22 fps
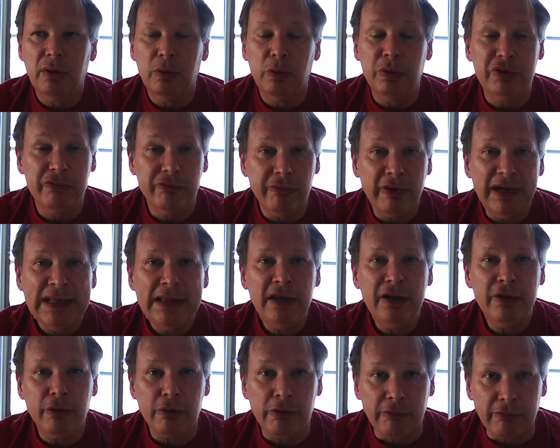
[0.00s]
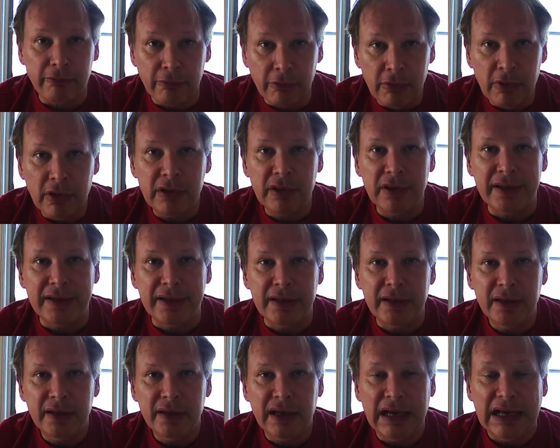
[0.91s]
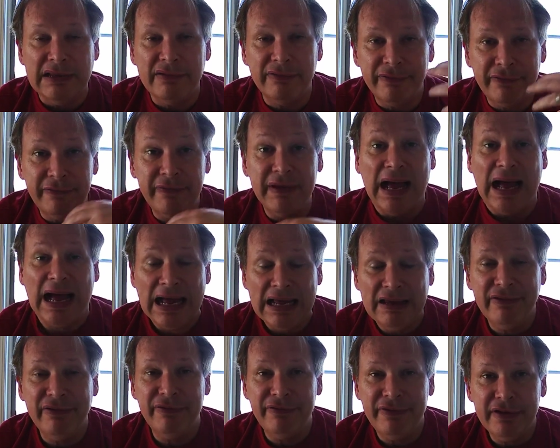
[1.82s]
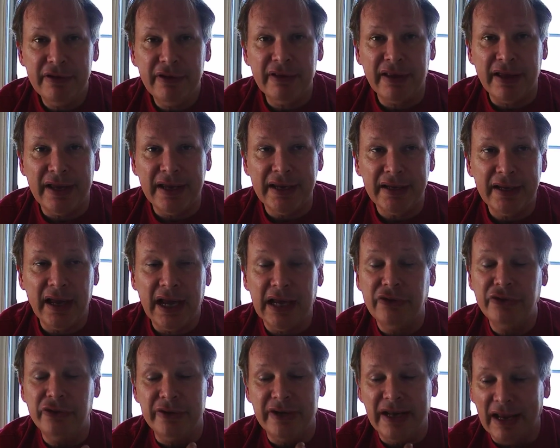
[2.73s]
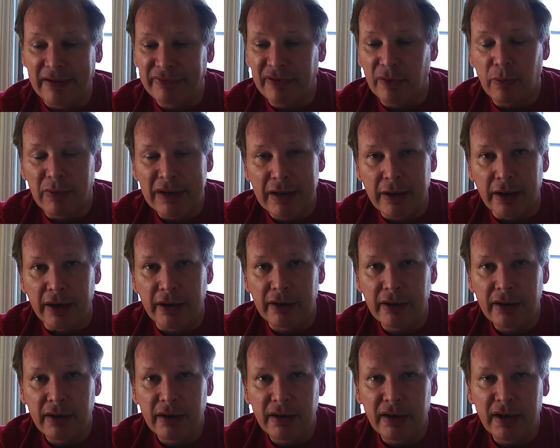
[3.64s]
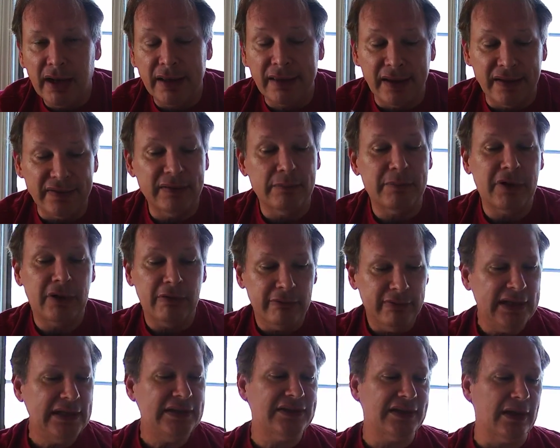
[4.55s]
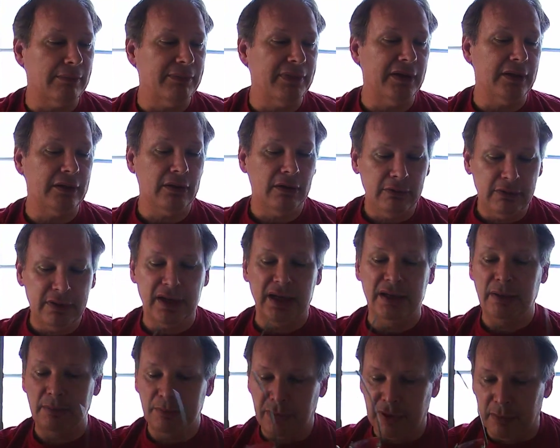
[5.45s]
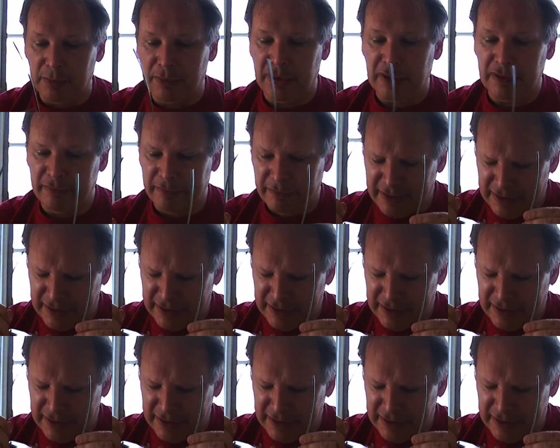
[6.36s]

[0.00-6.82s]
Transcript: rightly or wrongly, I feel like I shouldn't have to wear unless I'm going to read something. Okay, I'm going to put on the reading